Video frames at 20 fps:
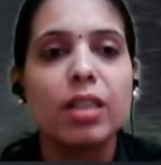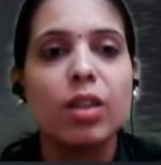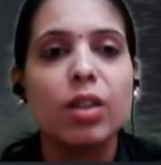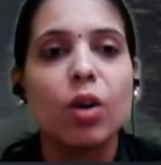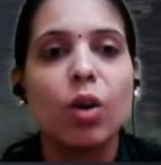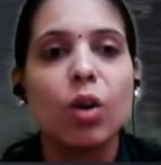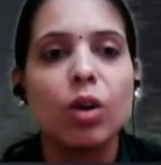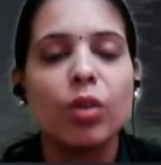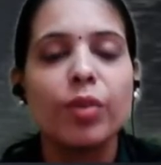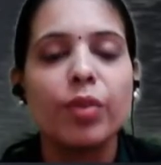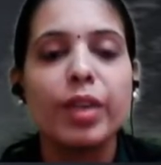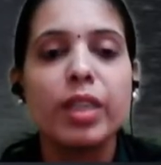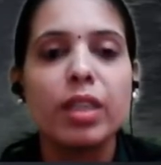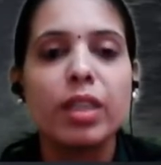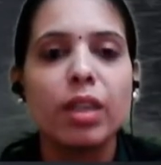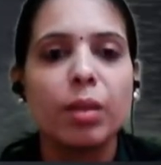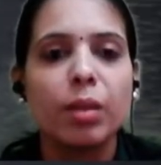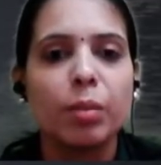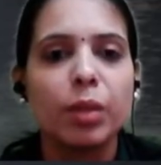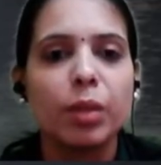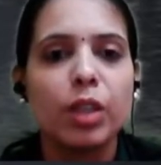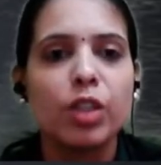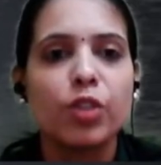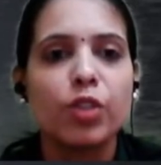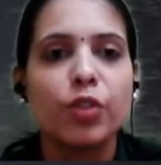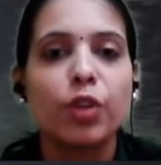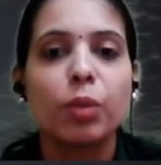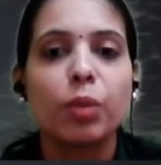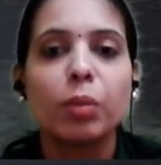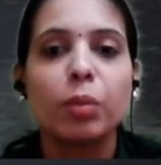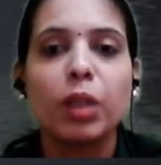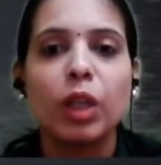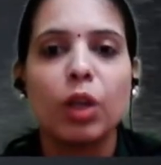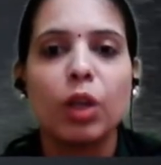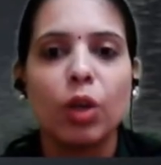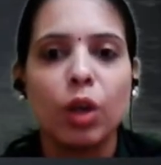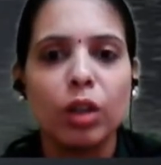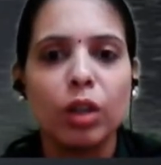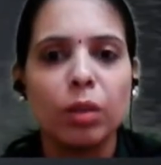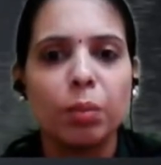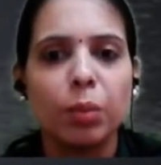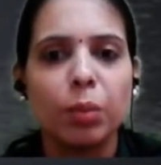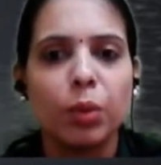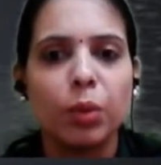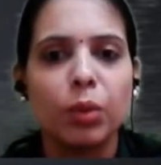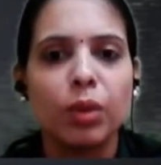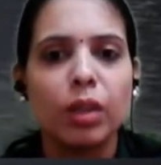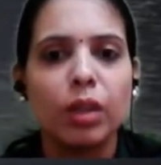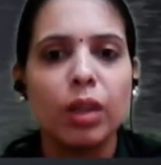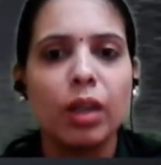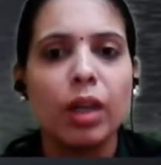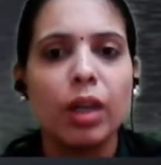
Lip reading: they always emerge from the north pole